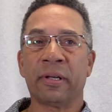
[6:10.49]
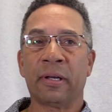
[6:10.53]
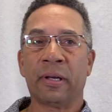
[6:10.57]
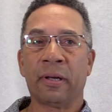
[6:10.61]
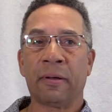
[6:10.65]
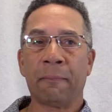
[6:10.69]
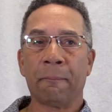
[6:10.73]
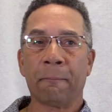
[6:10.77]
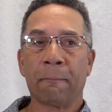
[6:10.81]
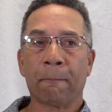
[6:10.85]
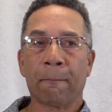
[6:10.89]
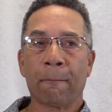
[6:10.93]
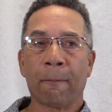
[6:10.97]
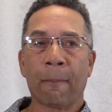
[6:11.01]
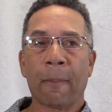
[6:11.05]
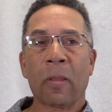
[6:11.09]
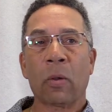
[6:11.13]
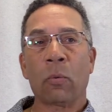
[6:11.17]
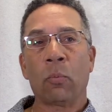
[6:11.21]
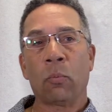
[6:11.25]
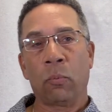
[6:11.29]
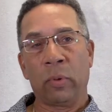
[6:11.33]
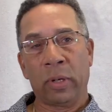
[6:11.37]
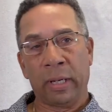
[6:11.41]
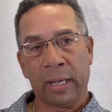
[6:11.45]
Uh,
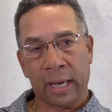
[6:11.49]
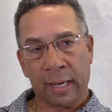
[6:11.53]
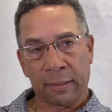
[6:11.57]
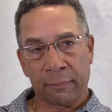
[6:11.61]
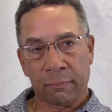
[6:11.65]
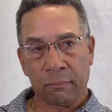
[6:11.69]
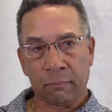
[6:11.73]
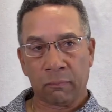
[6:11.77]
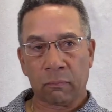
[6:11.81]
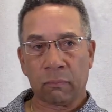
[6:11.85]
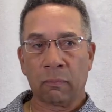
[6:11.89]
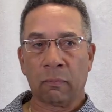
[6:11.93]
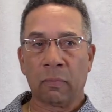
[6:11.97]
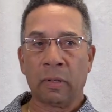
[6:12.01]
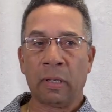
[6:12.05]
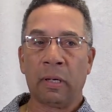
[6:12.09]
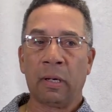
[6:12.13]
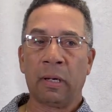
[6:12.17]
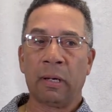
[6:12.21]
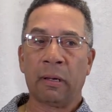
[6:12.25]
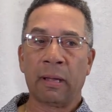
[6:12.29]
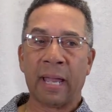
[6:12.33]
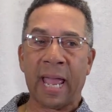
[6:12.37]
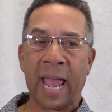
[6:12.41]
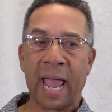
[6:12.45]
we got
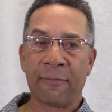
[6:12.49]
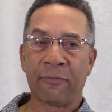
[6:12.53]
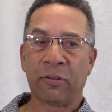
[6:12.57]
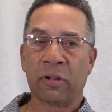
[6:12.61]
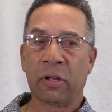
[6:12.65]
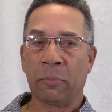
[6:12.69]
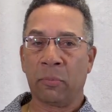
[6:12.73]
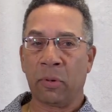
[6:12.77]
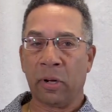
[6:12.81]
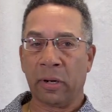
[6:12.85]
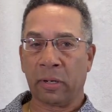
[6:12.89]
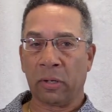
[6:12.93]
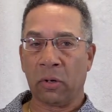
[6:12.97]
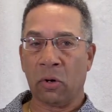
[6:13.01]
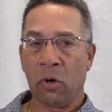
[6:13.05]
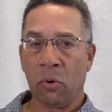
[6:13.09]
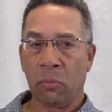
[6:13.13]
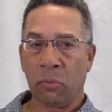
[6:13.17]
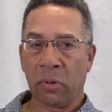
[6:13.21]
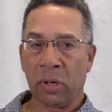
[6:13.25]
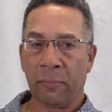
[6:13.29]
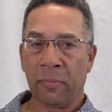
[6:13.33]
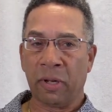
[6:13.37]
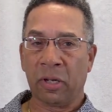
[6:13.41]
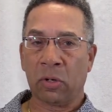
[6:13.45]
uh, African American
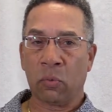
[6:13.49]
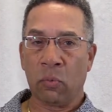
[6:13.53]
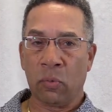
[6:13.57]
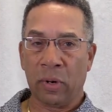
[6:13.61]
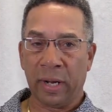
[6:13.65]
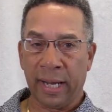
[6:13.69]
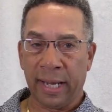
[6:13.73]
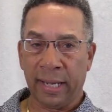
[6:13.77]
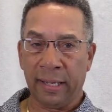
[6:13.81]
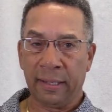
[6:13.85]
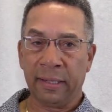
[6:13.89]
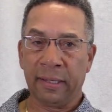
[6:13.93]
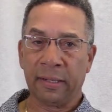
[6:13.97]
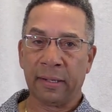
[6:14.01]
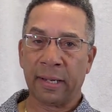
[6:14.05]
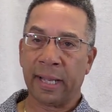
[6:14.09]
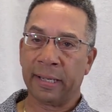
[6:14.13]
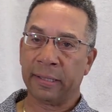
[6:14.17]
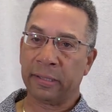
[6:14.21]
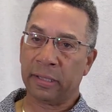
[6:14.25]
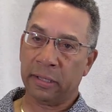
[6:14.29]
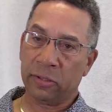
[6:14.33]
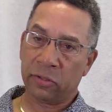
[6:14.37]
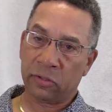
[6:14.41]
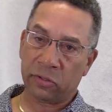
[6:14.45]
Homecoming Queen in
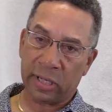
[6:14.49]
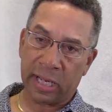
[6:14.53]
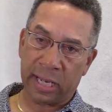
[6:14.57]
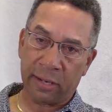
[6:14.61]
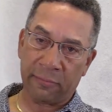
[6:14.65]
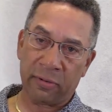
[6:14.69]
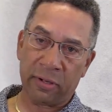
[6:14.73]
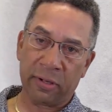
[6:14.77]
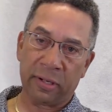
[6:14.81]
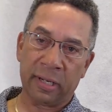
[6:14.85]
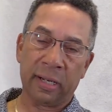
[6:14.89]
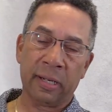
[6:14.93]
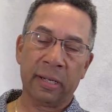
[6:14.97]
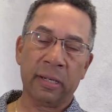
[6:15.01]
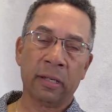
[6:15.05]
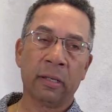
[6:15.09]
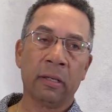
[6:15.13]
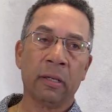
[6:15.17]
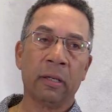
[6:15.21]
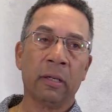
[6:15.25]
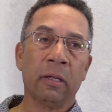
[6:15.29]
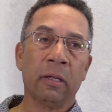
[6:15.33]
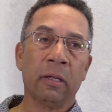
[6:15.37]
1970.